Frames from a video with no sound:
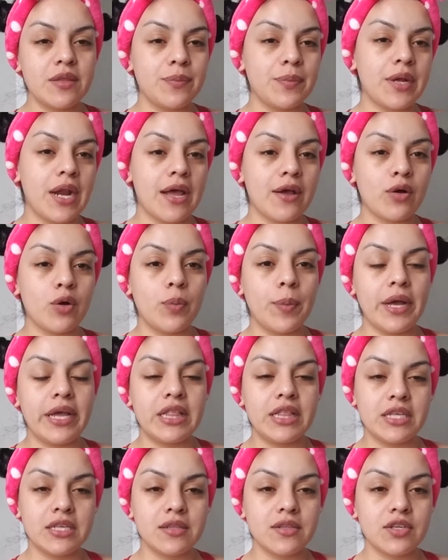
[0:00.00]
but I go by
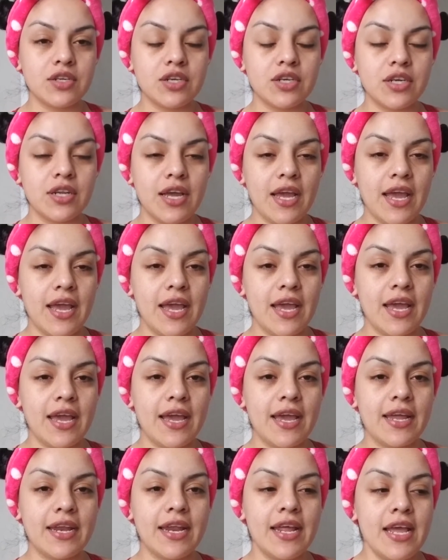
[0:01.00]
Lizard,
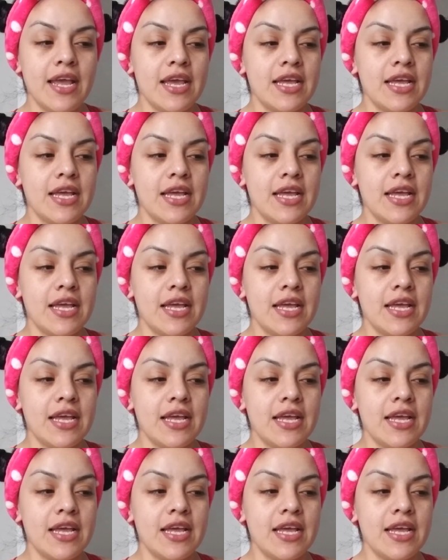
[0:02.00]
and